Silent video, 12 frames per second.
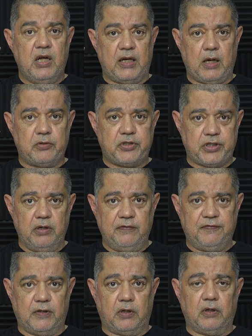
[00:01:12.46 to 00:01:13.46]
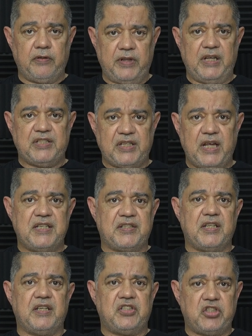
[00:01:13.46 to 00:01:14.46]
Now, so far, this is
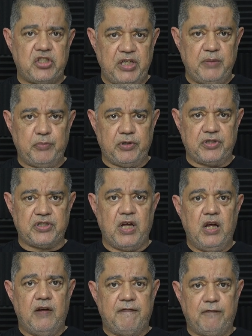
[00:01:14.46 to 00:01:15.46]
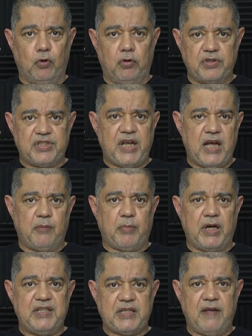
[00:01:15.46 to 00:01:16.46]
the cheapest four
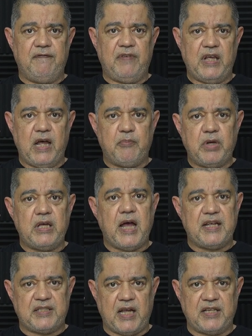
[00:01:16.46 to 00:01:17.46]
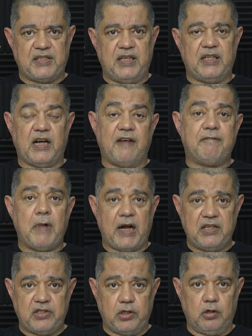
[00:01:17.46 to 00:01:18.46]
terabyte N V M E S S D that I've
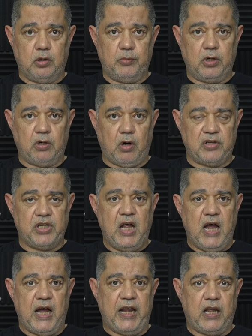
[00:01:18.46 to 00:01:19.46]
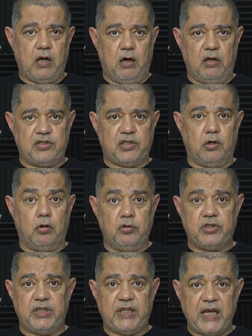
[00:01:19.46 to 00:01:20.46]
managed to come across, and it costs one
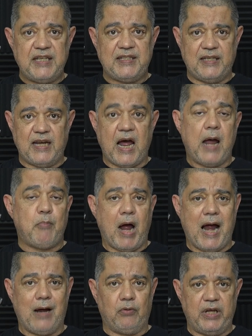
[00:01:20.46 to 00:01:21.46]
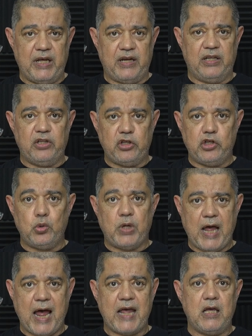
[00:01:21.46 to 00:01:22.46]
hundred and eighty-nine pounds here in the U
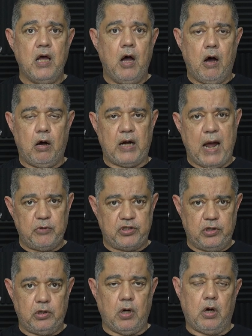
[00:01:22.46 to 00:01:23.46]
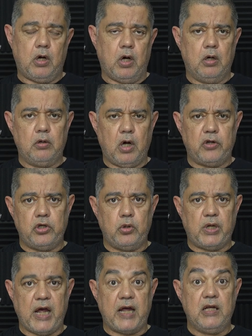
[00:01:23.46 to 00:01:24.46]
K on amazon dot co dot U
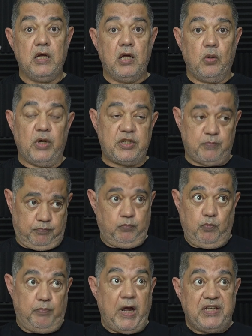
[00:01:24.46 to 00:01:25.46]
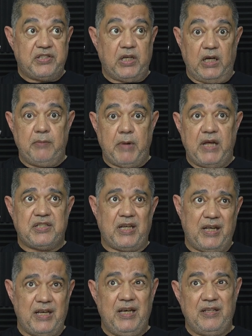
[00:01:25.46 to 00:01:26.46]
K, which basically makes
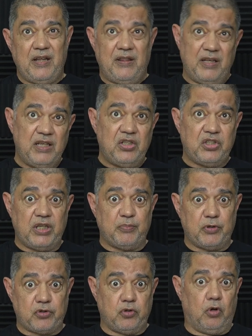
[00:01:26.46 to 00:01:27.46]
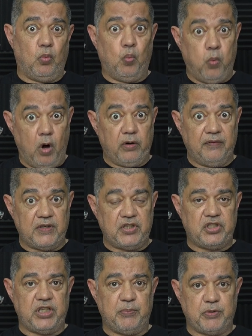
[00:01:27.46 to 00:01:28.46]
it either the cheapest or one of the
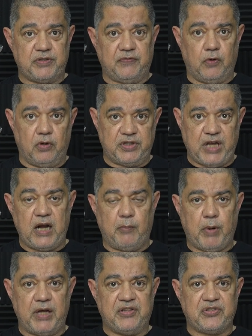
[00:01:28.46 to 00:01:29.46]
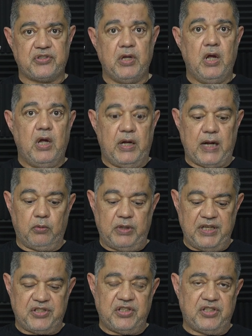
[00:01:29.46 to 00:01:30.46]
cheapest four terabytes. Now,
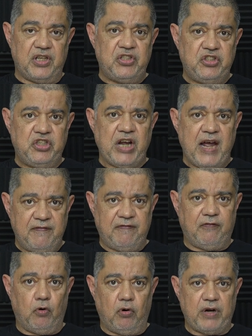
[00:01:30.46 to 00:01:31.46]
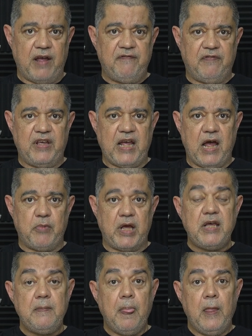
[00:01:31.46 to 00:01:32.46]
this is a gen four N V M
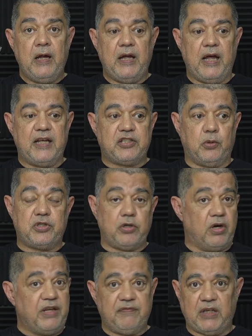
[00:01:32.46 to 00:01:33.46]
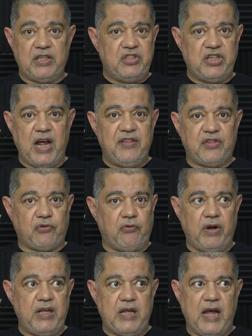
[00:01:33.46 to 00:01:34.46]
E, uh, so it's not even like gen
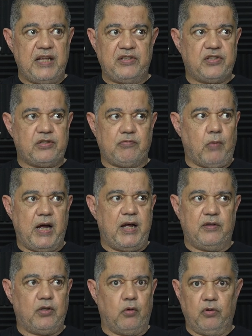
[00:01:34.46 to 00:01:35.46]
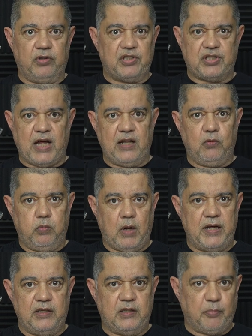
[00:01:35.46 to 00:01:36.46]
three, hence why I don't understand
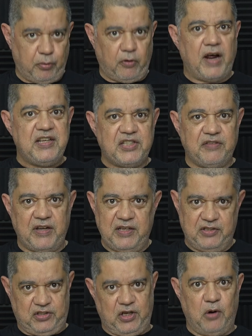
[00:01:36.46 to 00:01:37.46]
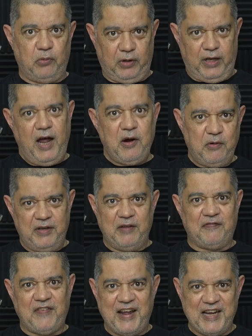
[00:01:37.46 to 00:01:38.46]
why the price of it is so low in the
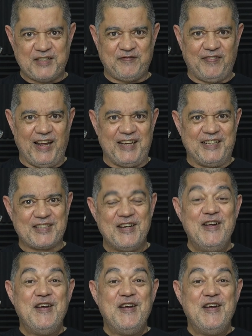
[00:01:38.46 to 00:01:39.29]
first place.